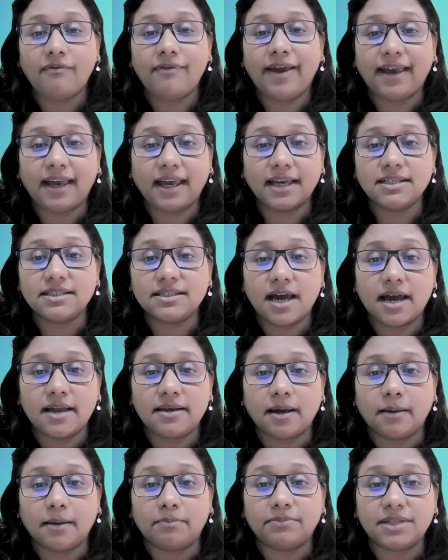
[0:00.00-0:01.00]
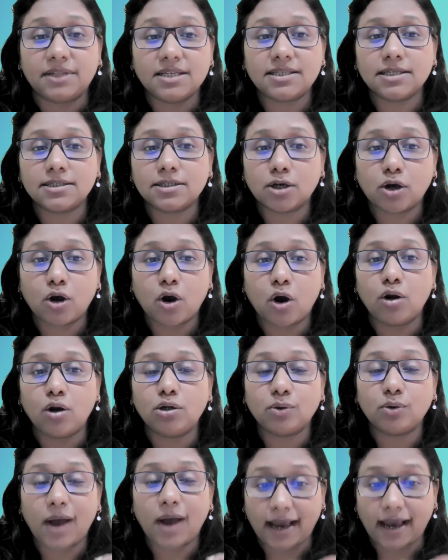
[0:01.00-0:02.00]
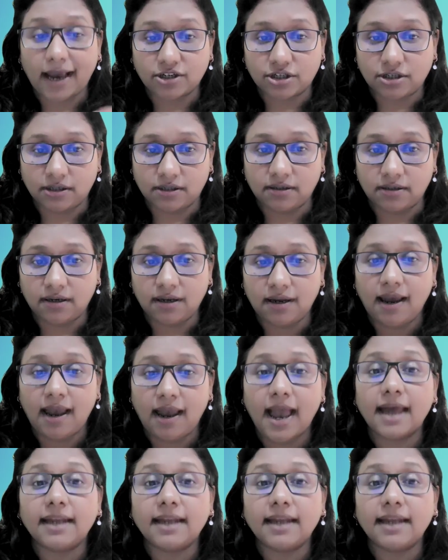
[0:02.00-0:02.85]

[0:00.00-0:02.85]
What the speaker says: Awake and stand up. This is a call to action,